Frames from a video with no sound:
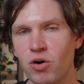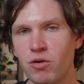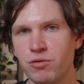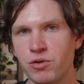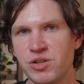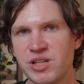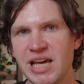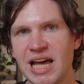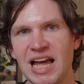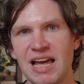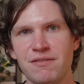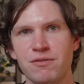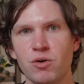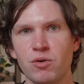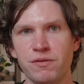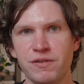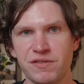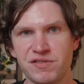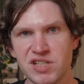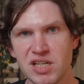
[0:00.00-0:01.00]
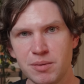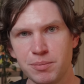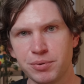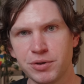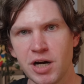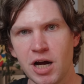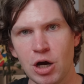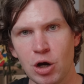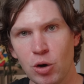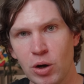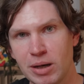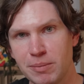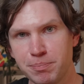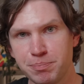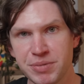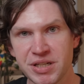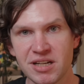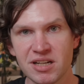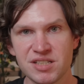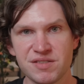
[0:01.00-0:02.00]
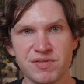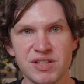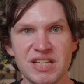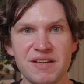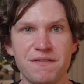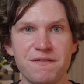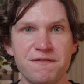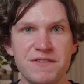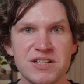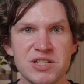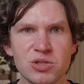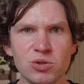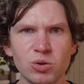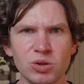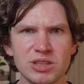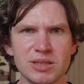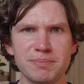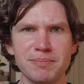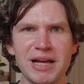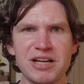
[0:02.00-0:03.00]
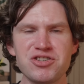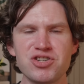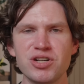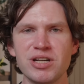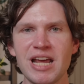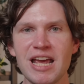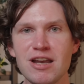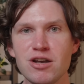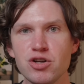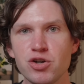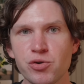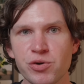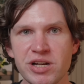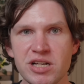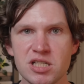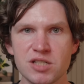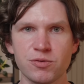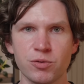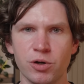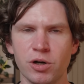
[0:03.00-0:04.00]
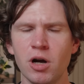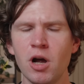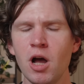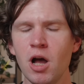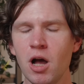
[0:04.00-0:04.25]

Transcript: over the iPhone 15 Pro. And because of the physical dimension increase for